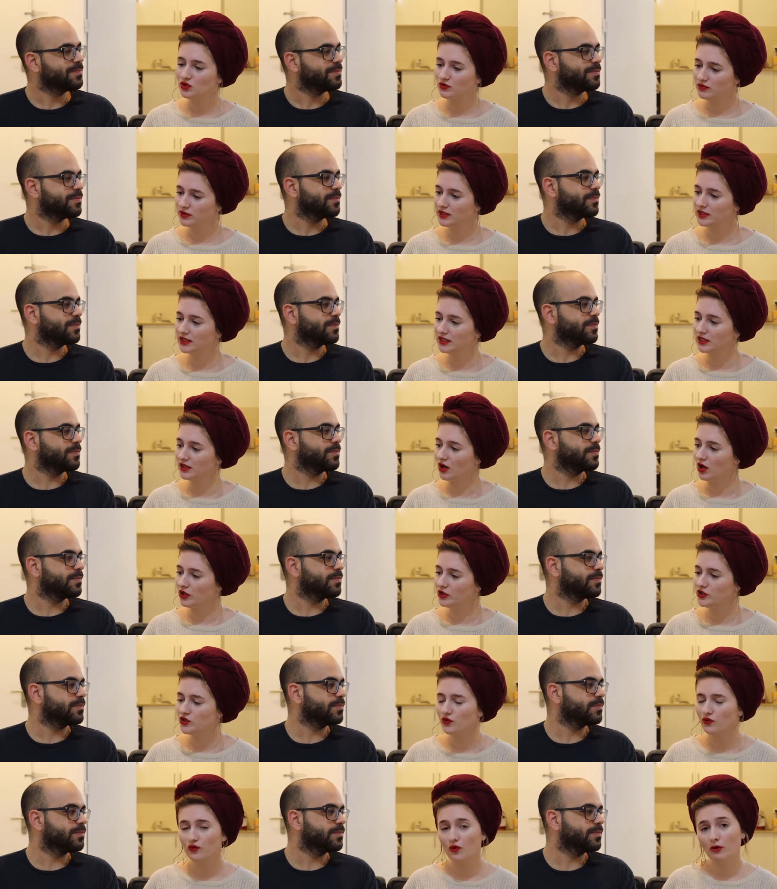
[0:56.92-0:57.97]
Speaker 1: to really
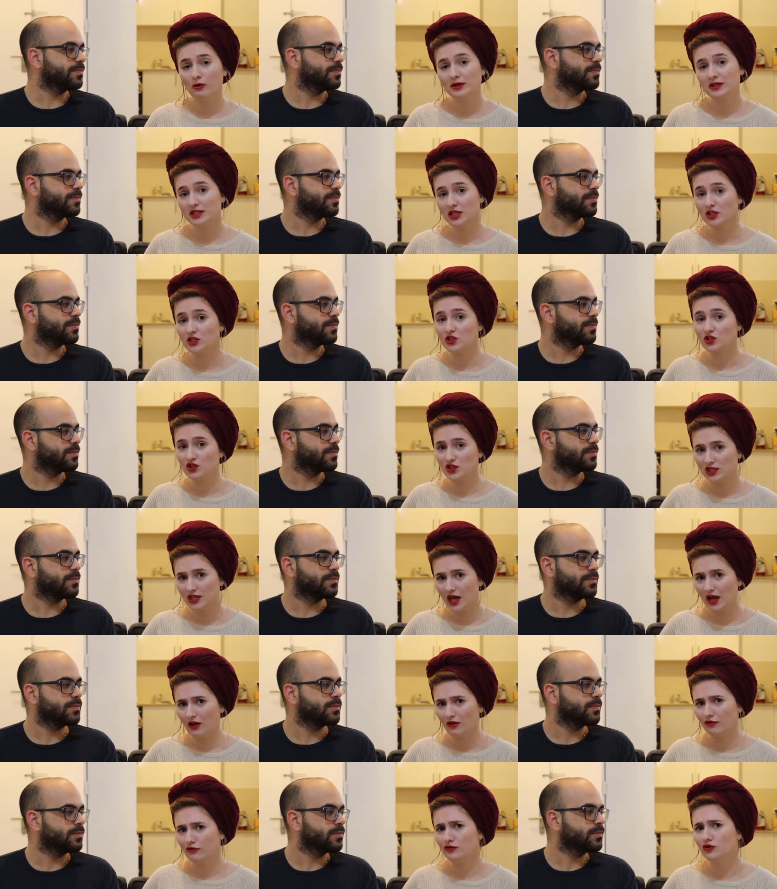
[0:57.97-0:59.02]
also focus on
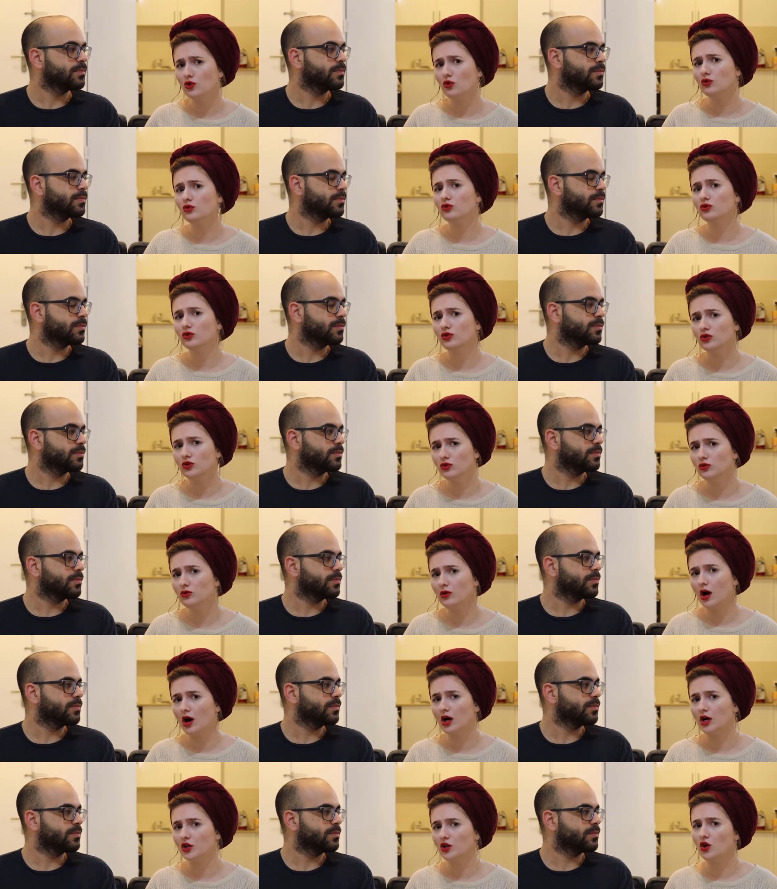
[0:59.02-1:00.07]
yourself, know who you
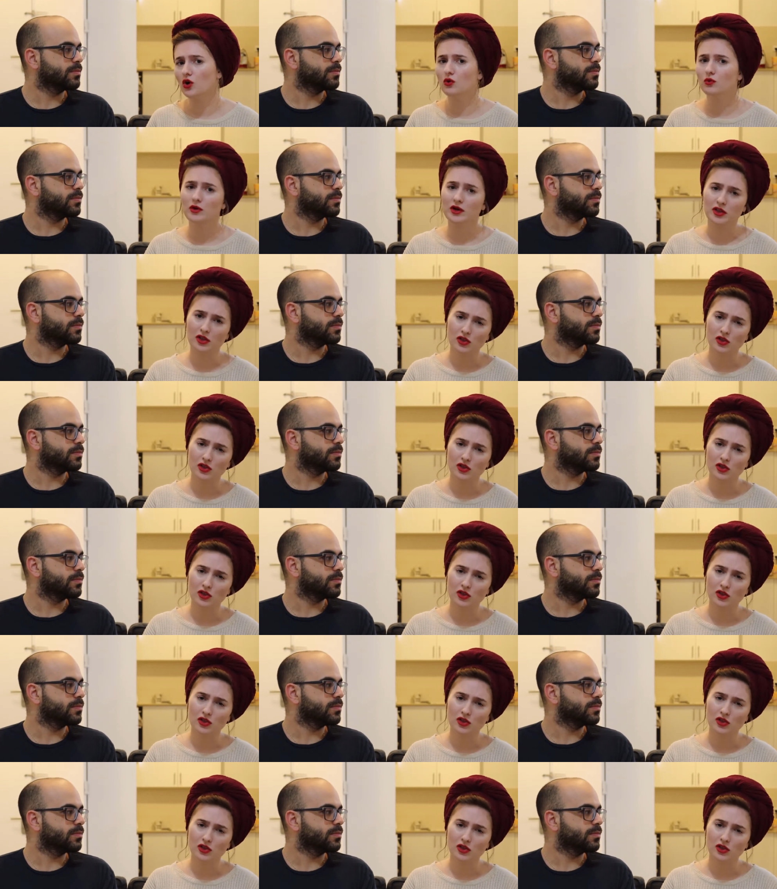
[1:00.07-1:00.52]
are, know what